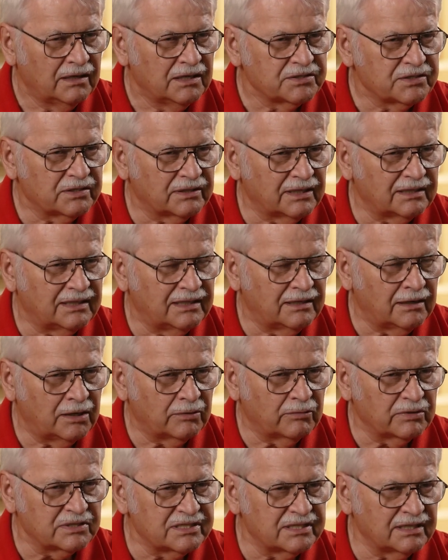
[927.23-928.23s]
So that
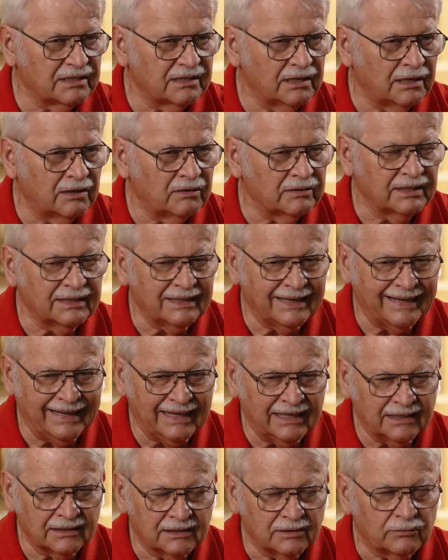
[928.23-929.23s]
dog would sit down, and the
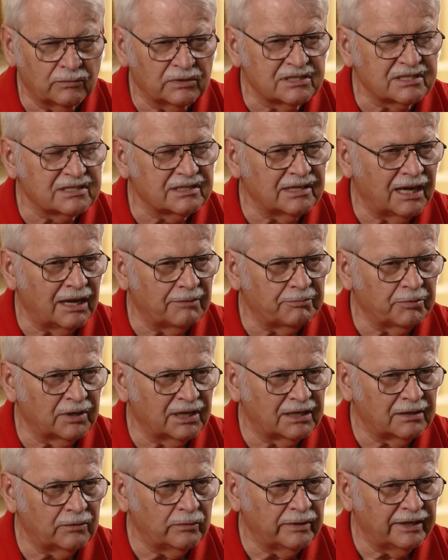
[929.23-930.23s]
handler would stop
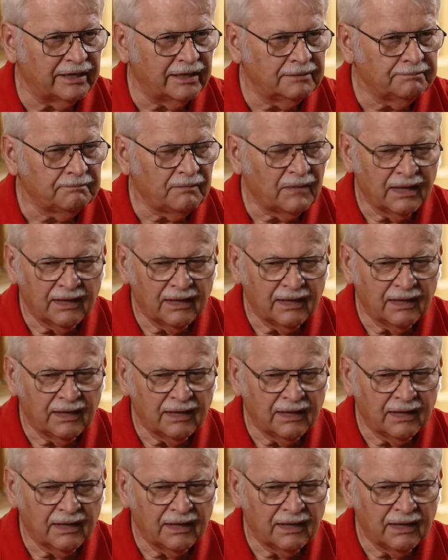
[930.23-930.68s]
right away